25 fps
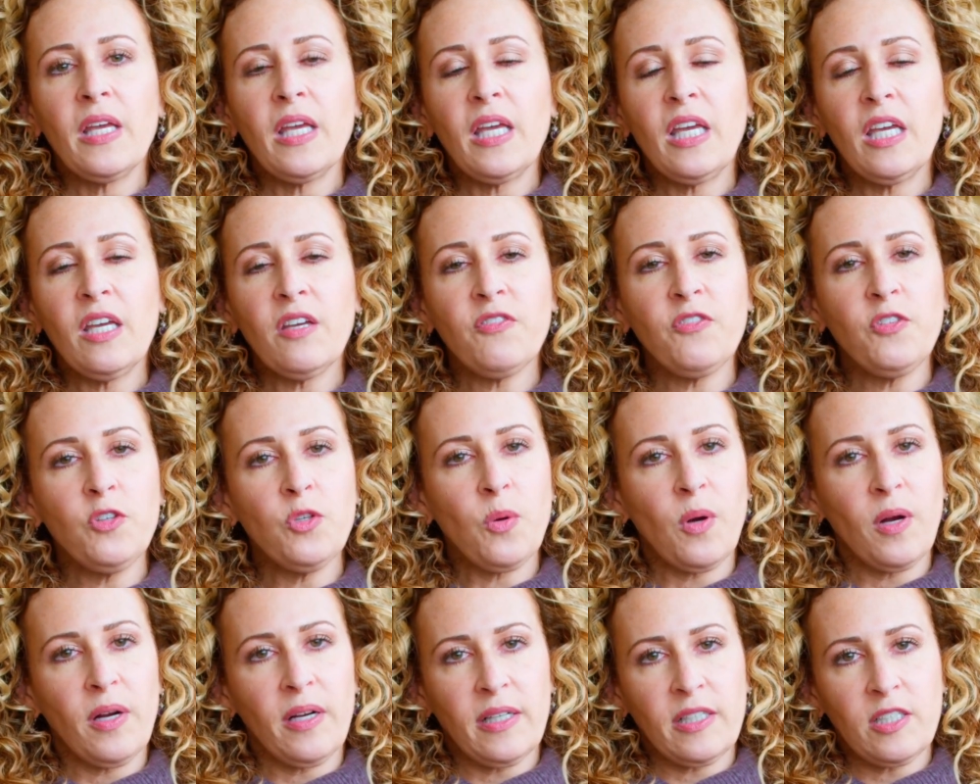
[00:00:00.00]
If you
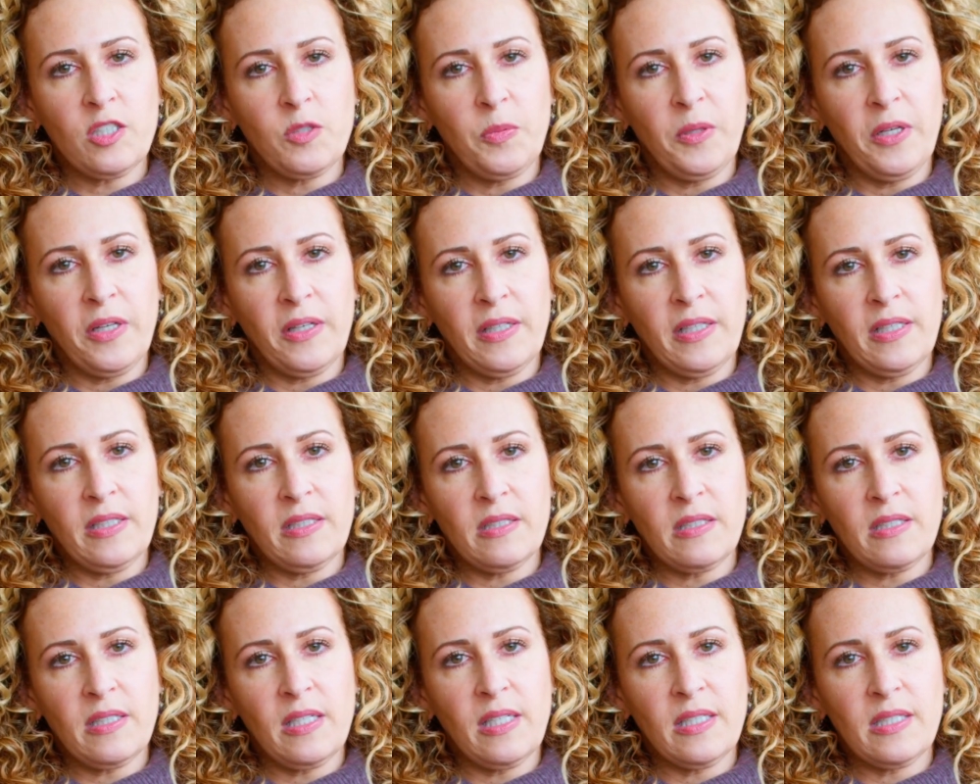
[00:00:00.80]
are
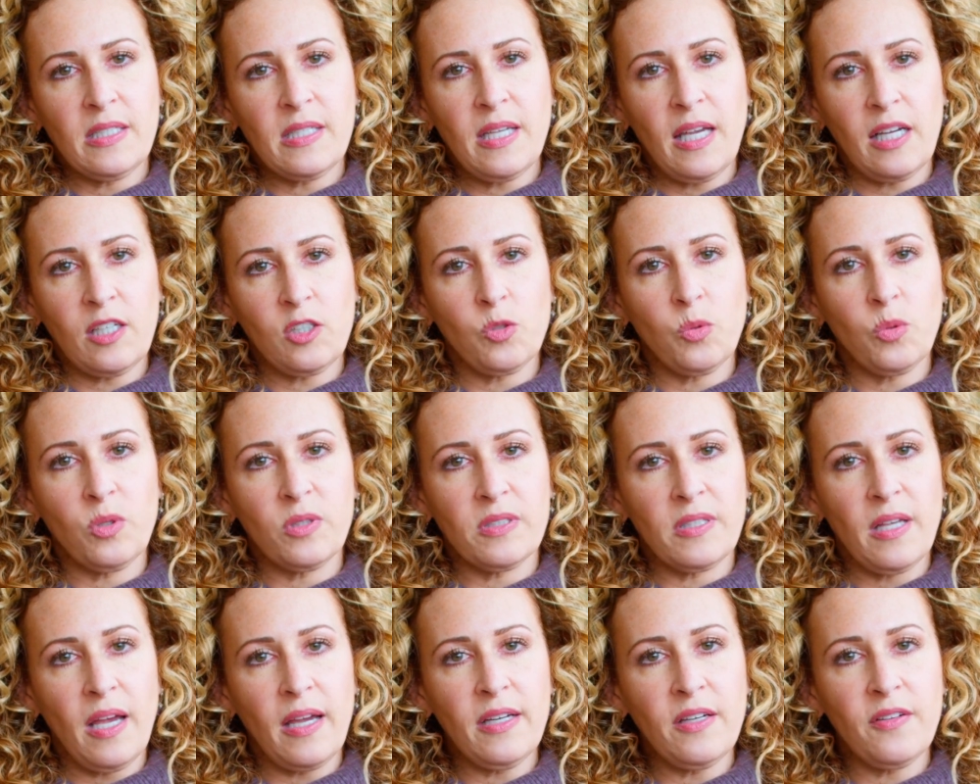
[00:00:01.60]
experiencing sexual
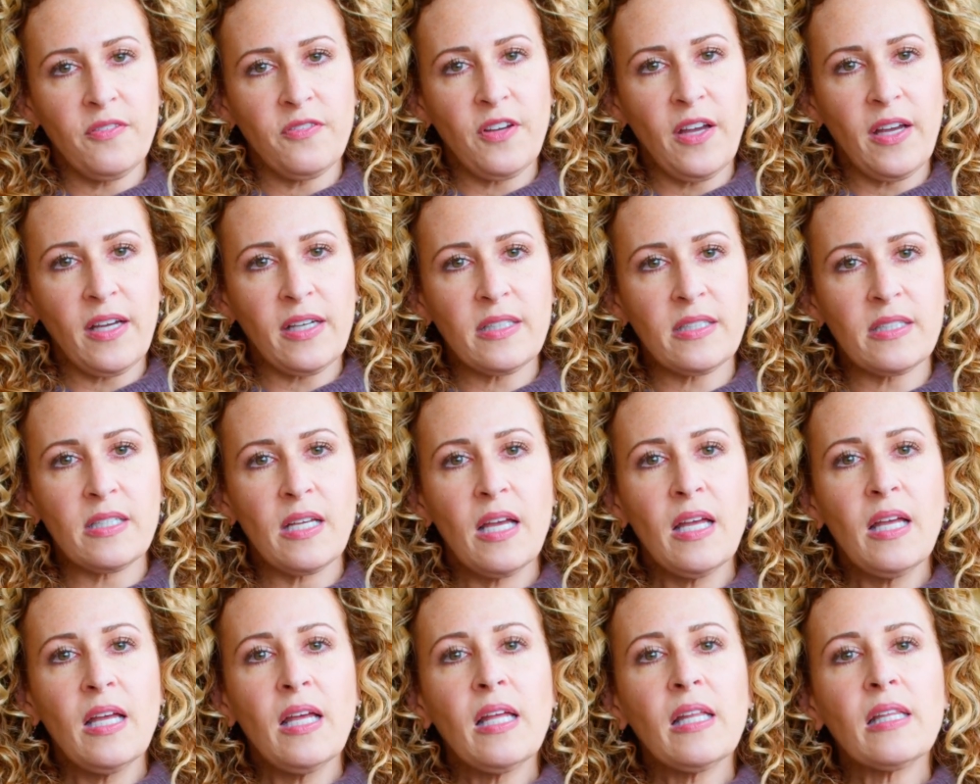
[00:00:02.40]
side effects,
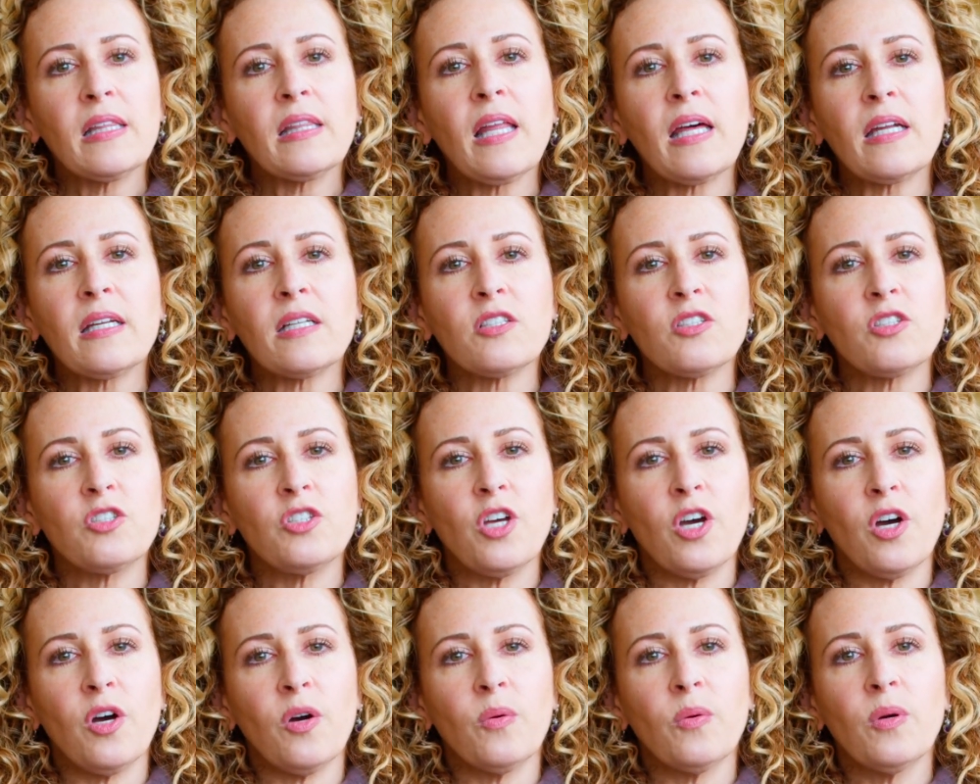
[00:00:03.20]
let us
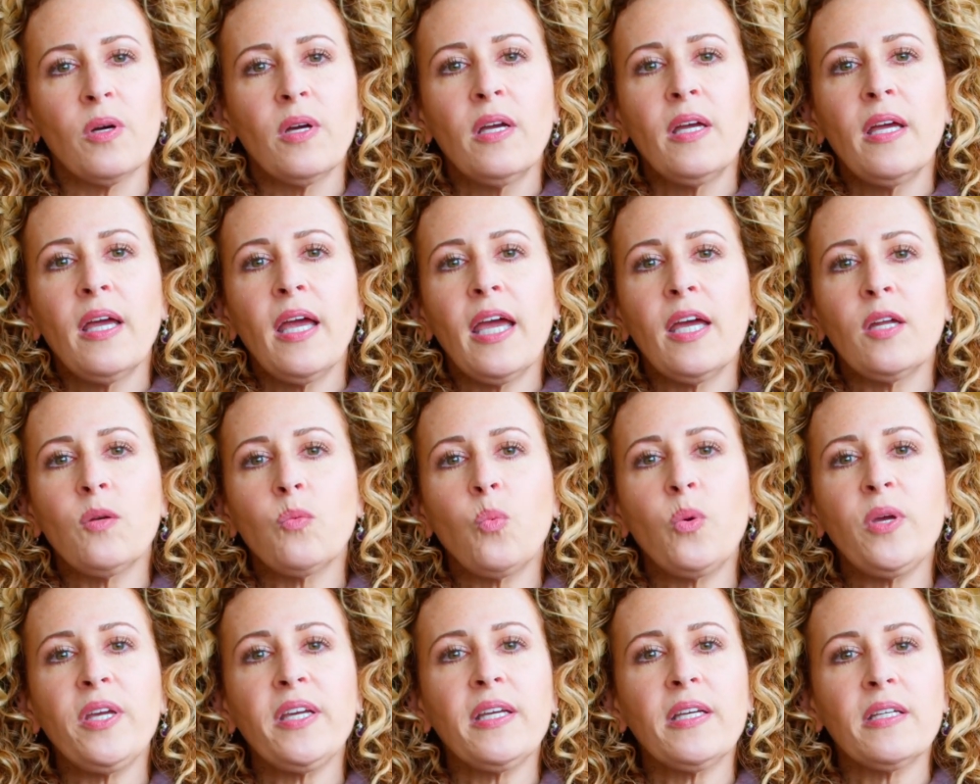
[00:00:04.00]
know, and
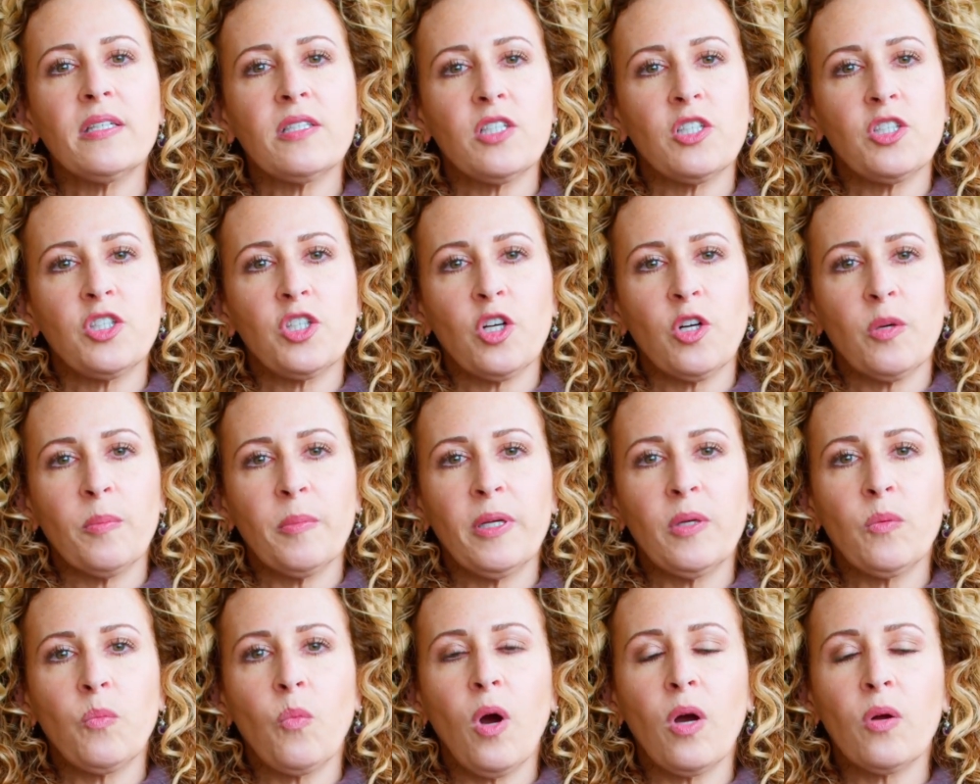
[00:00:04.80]
we can
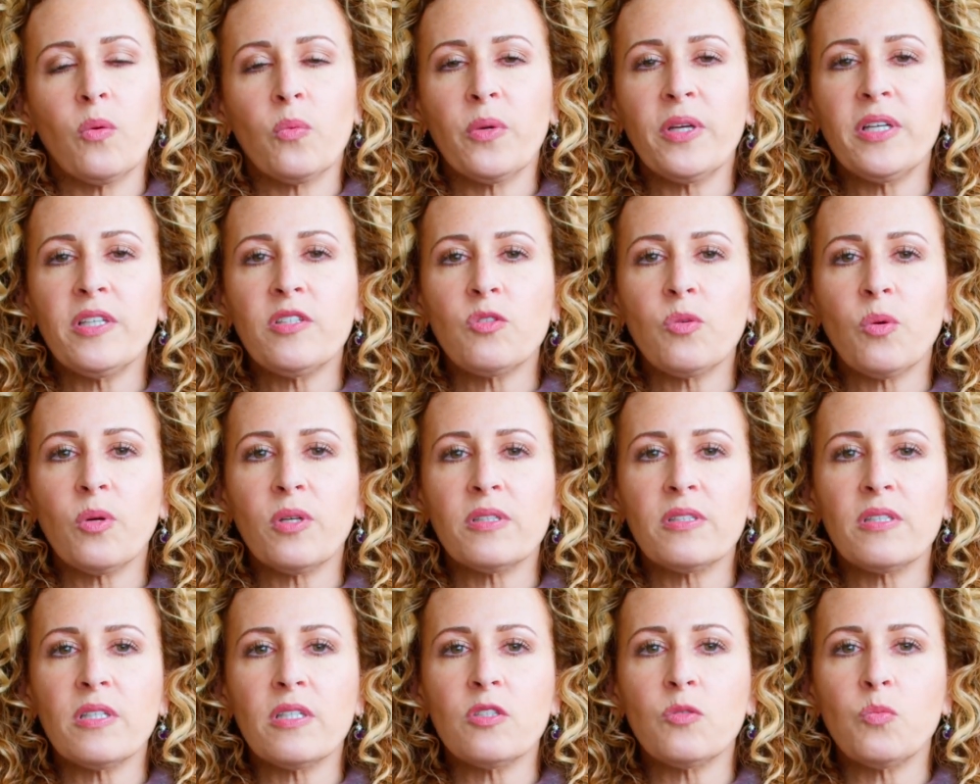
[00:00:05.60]
determine what
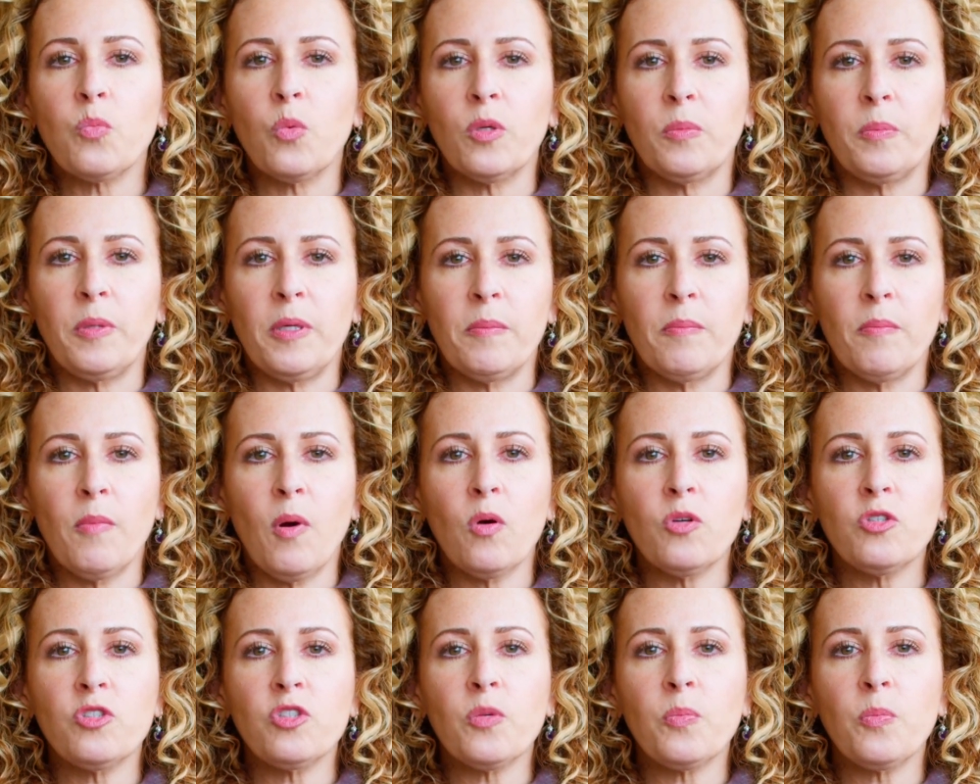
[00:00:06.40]
resources would be
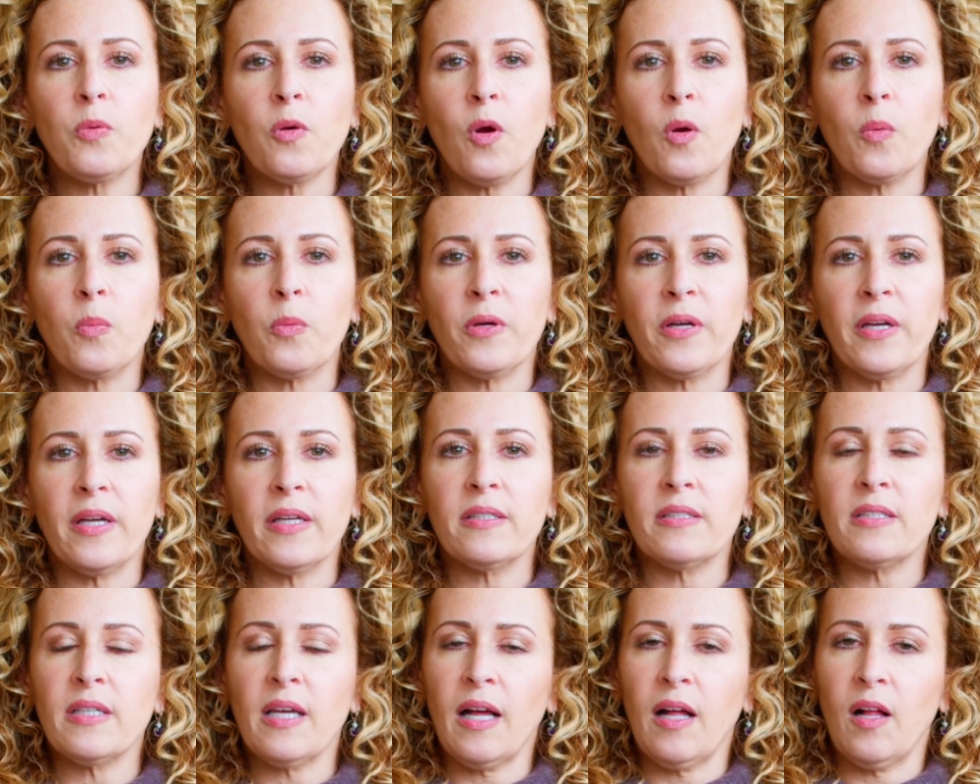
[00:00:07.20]
most
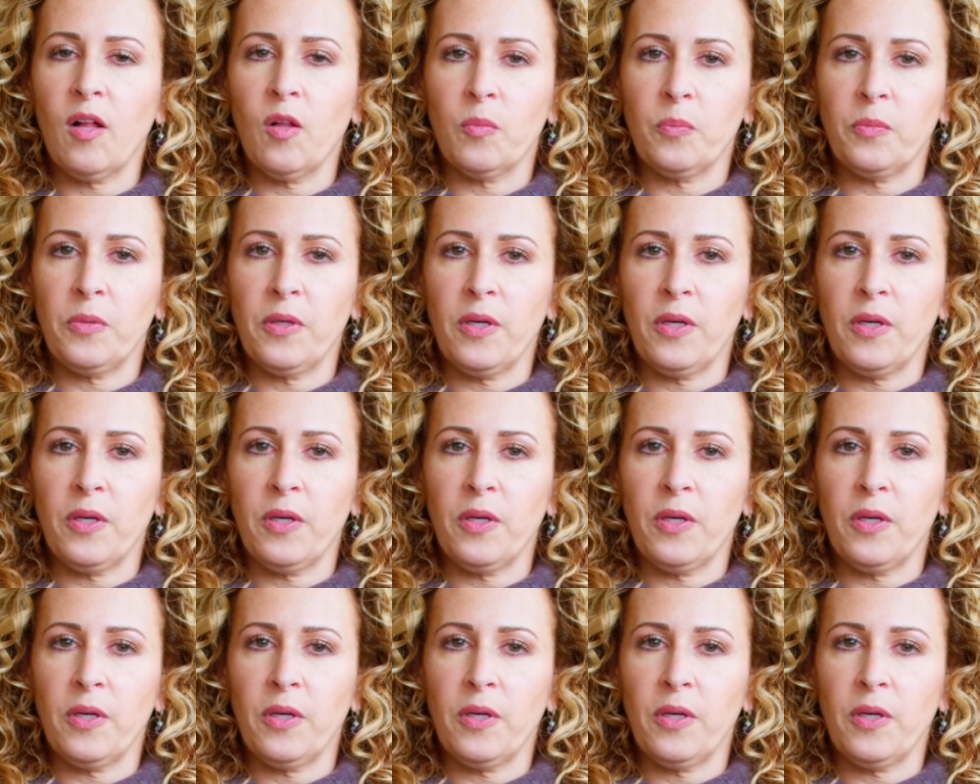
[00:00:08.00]
appropriate to help